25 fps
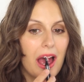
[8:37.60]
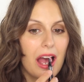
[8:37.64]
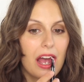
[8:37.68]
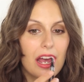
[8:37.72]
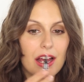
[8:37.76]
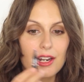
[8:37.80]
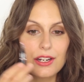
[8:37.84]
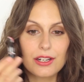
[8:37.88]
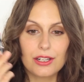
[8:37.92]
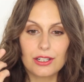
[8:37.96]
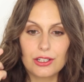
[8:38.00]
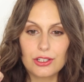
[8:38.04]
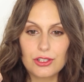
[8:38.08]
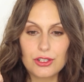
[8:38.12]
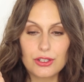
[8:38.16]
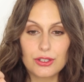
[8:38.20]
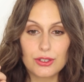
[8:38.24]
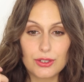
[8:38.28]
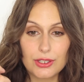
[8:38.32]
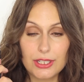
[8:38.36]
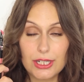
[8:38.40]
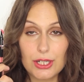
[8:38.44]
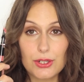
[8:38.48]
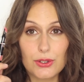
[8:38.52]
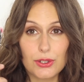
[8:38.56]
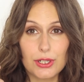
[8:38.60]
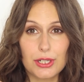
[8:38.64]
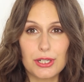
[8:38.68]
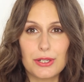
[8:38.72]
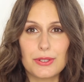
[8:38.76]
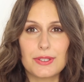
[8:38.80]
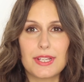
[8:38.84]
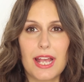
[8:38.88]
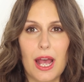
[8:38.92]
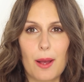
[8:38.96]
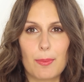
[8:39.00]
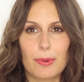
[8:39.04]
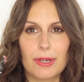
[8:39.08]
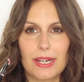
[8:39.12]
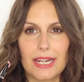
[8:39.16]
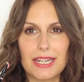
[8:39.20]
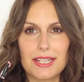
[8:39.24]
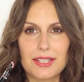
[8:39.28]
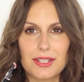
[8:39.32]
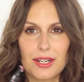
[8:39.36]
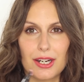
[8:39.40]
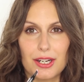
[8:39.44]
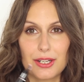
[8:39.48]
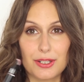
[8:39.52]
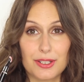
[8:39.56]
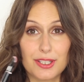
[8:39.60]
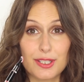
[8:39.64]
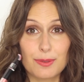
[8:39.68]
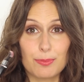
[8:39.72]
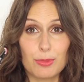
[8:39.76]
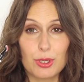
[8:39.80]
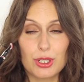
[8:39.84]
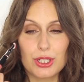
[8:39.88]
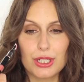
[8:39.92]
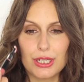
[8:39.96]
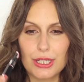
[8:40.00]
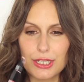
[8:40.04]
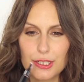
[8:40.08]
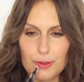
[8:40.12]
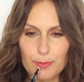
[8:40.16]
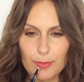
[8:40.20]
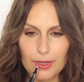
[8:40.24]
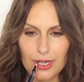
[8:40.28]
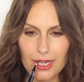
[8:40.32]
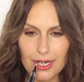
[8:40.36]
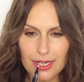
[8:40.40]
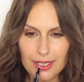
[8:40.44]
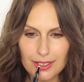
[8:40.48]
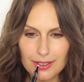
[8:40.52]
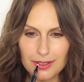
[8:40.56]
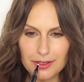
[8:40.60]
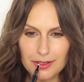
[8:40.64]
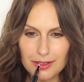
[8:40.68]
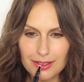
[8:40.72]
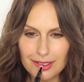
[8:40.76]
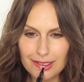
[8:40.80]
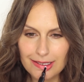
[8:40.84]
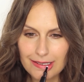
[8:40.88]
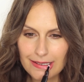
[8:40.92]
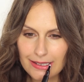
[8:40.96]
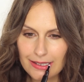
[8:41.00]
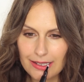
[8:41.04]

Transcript: and I just literally use the applicator to kind of smush it into place.